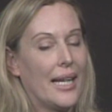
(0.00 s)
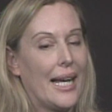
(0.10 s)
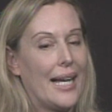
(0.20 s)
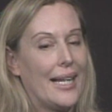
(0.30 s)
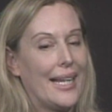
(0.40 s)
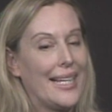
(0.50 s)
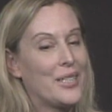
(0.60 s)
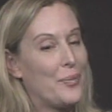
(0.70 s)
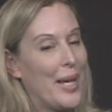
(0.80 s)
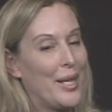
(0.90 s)
it's
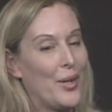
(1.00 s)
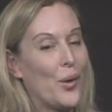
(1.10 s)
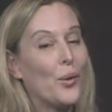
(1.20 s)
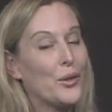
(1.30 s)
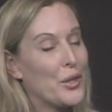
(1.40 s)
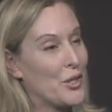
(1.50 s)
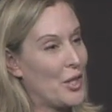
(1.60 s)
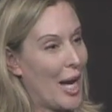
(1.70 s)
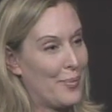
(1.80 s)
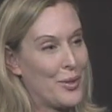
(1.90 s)
been an older
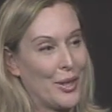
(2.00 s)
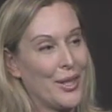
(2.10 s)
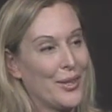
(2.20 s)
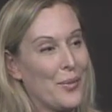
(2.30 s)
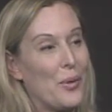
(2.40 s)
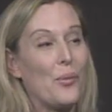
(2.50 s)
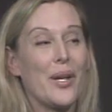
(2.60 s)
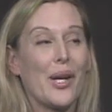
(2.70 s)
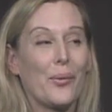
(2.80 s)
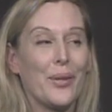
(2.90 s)
chapter, but
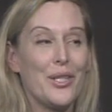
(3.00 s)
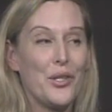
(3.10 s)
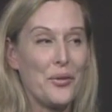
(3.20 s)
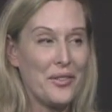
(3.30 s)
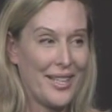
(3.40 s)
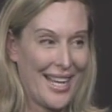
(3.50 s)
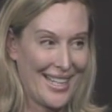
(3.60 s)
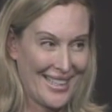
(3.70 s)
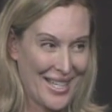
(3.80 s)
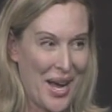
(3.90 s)
we are
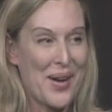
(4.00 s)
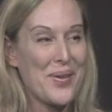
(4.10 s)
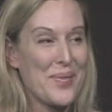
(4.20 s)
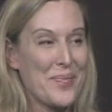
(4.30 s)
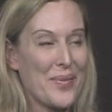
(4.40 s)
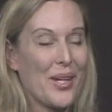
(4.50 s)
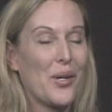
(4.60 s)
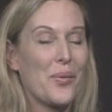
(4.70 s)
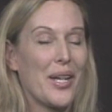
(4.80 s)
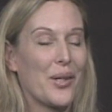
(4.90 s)
rejuvenating now.
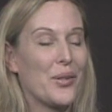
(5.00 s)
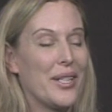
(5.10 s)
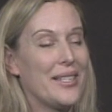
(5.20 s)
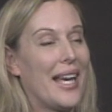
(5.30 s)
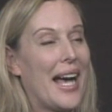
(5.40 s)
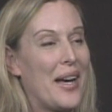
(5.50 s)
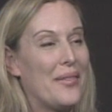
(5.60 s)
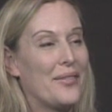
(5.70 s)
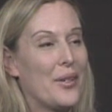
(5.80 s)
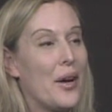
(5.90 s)
We are going to
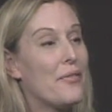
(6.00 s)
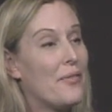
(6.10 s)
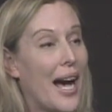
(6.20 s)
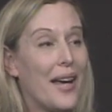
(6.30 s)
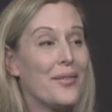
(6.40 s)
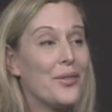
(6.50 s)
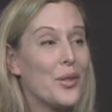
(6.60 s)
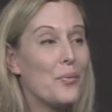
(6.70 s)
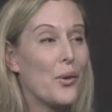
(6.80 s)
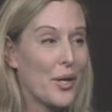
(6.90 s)
have 5 new
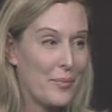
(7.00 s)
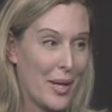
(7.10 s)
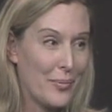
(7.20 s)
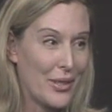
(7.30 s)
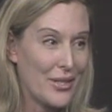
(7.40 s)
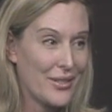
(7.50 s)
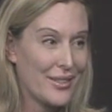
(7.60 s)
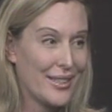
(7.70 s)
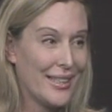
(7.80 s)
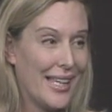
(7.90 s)
board members.
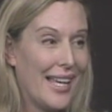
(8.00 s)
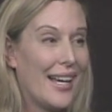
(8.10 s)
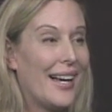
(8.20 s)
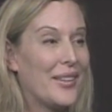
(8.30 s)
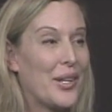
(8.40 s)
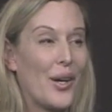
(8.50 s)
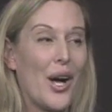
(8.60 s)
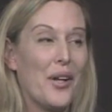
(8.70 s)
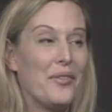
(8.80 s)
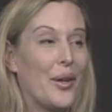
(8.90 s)
They're
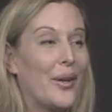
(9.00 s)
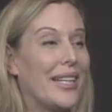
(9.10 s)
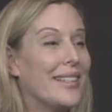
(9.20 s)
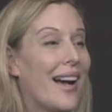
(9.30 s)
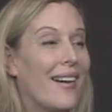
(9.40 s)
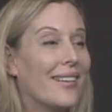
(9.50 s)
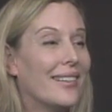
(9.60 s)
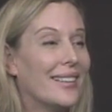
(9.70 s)
all very young